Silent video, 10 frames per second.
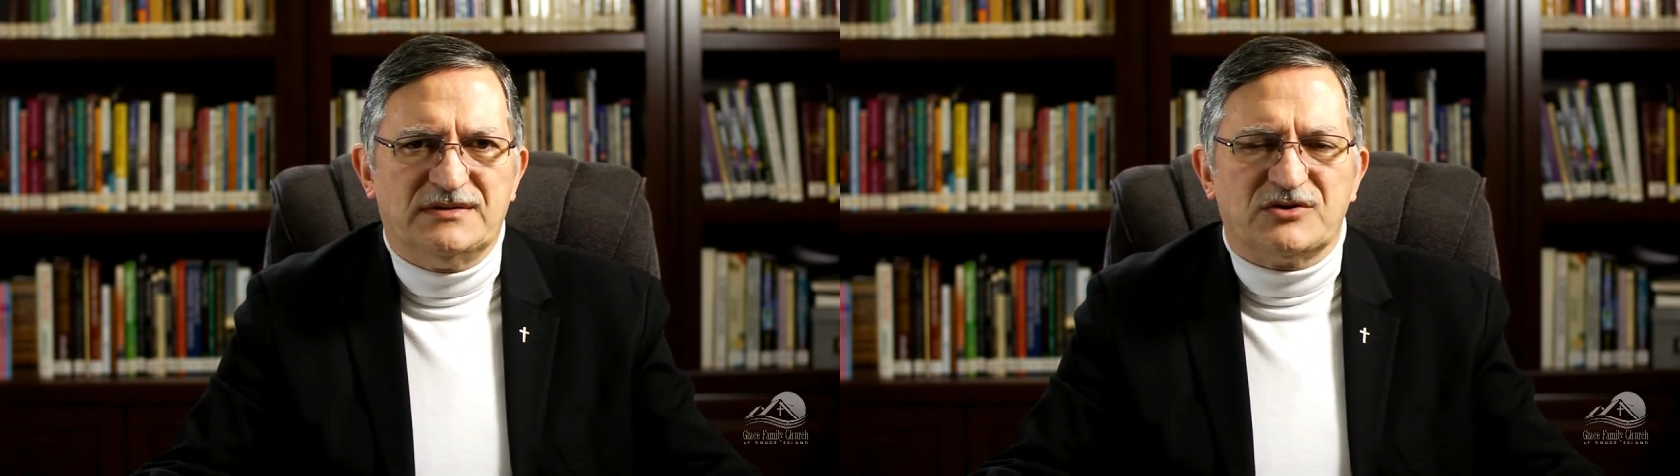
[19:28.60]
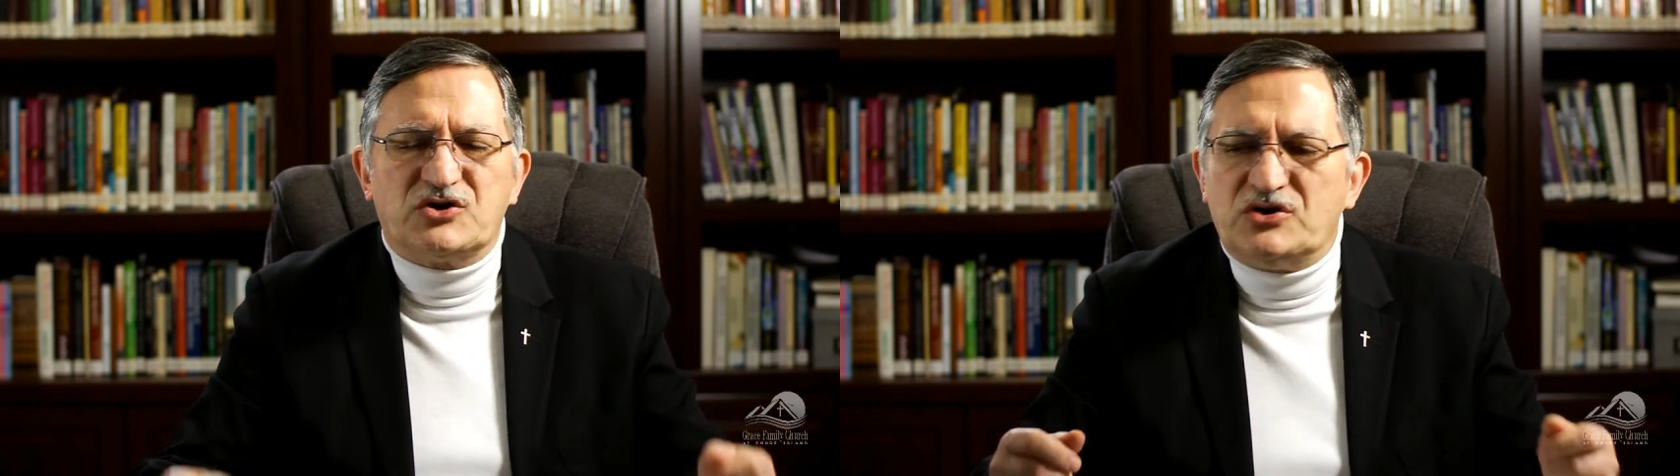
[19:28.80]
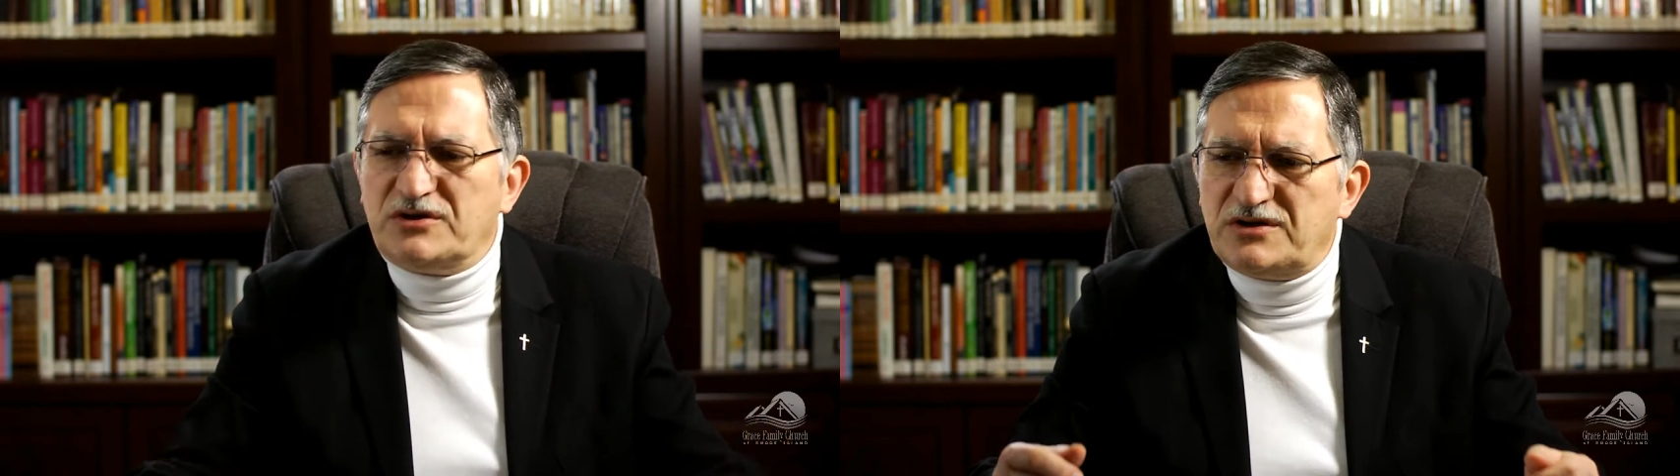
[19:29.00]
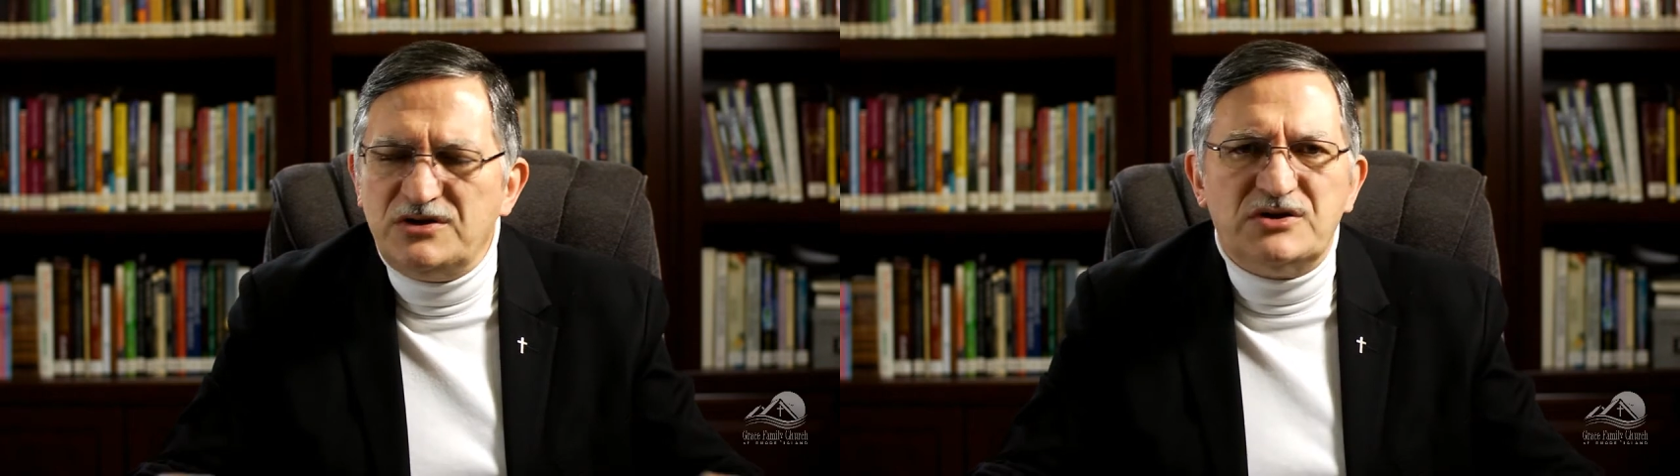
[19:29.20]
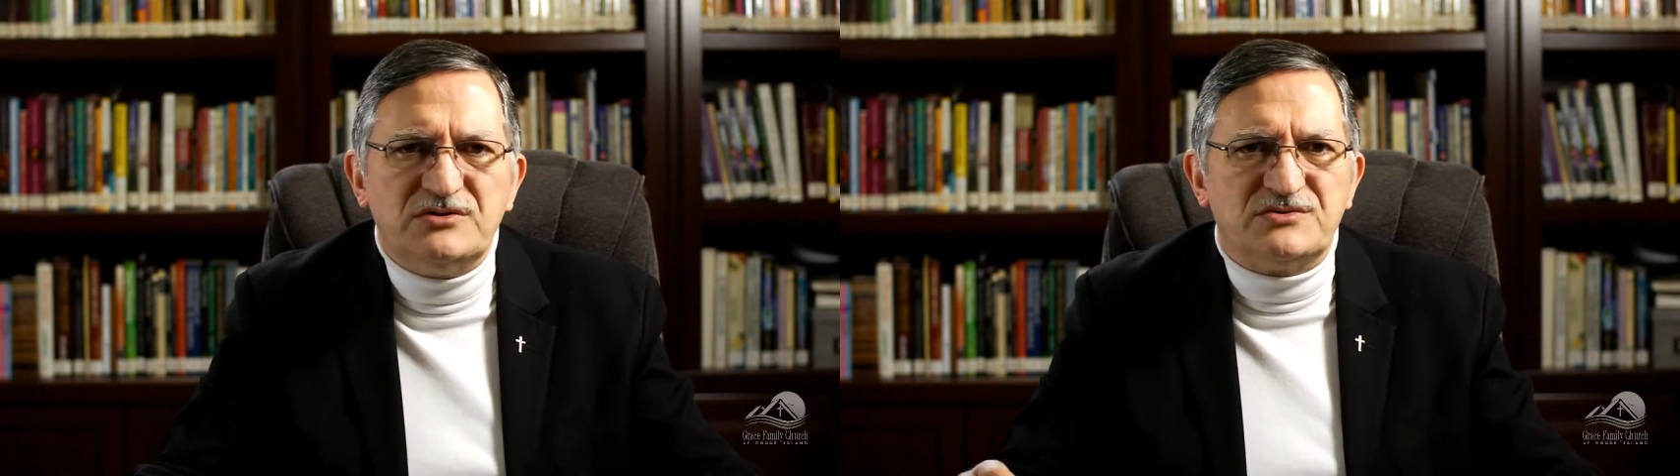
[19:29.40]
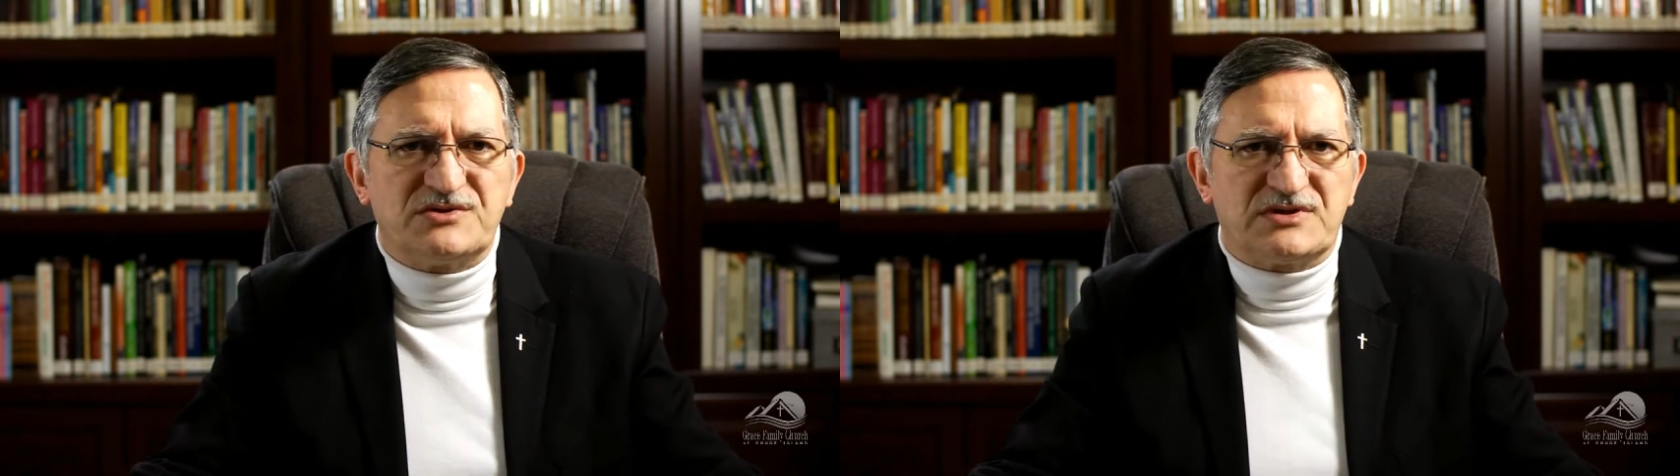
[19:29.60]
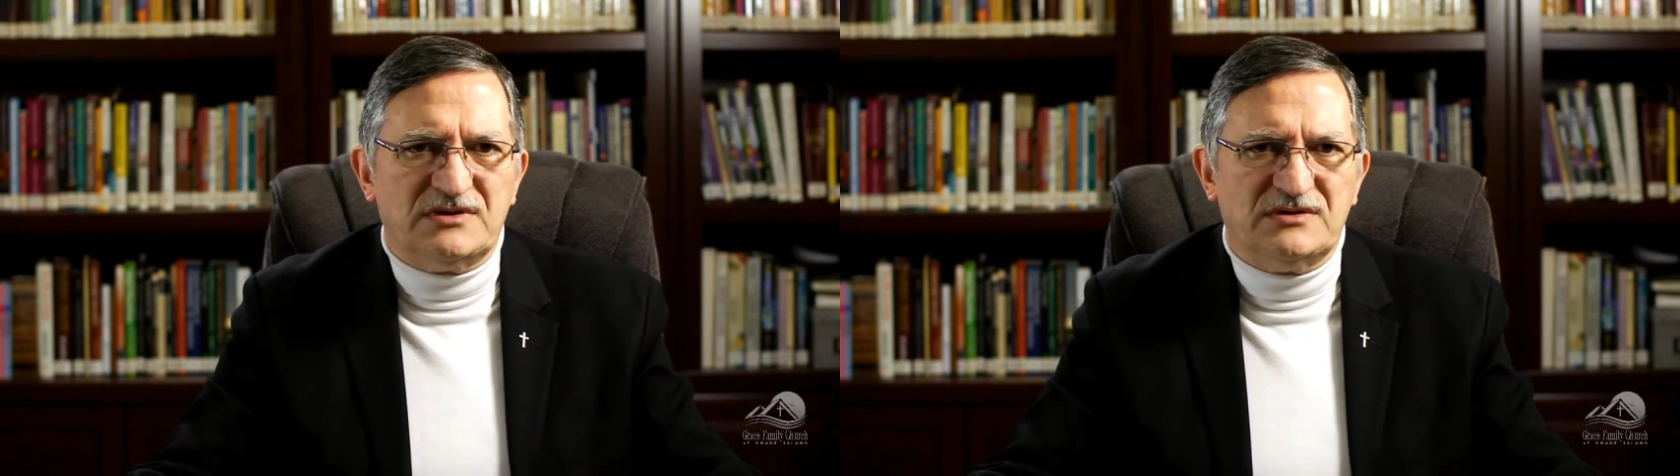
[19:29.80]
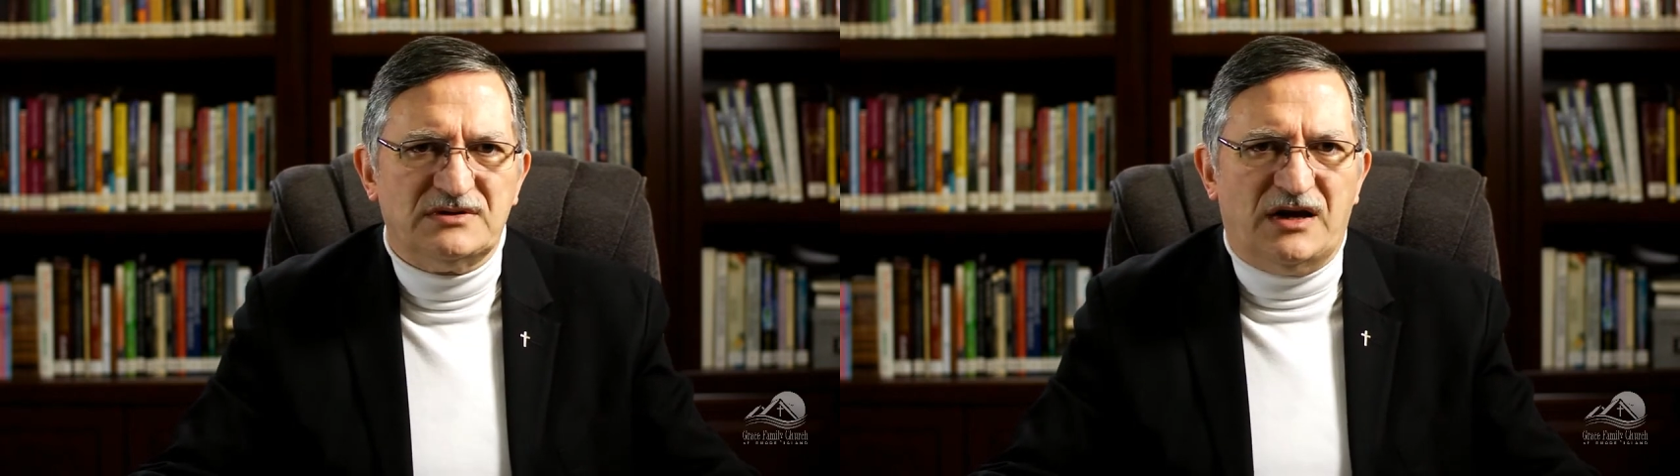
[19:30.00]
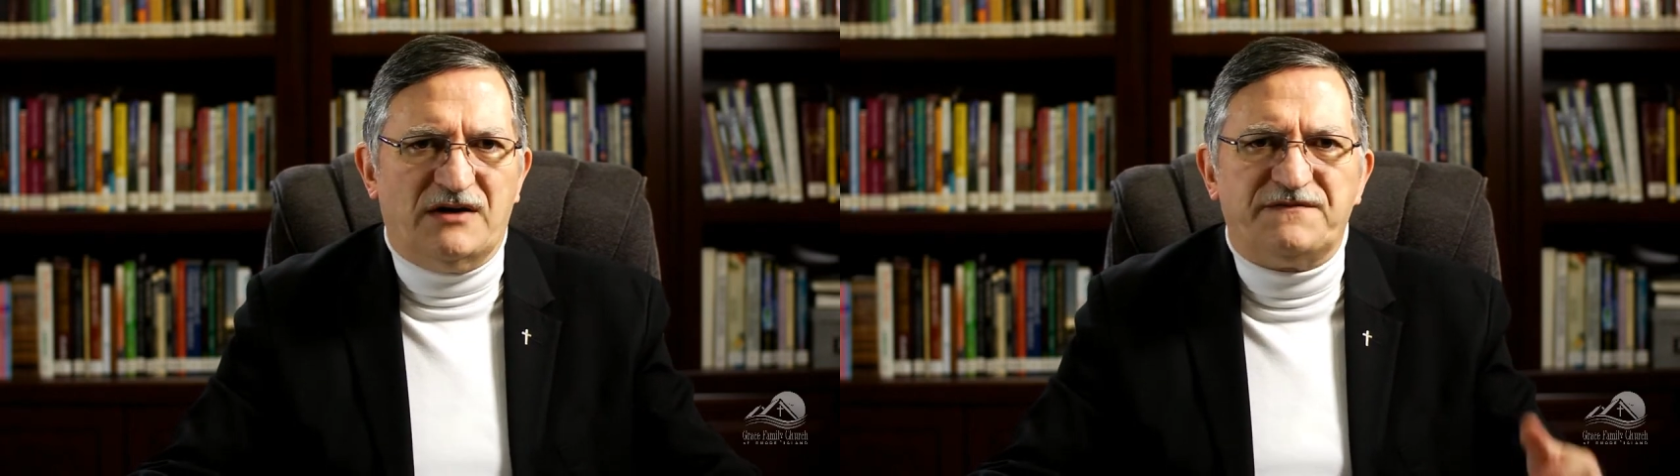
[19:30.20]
Good news of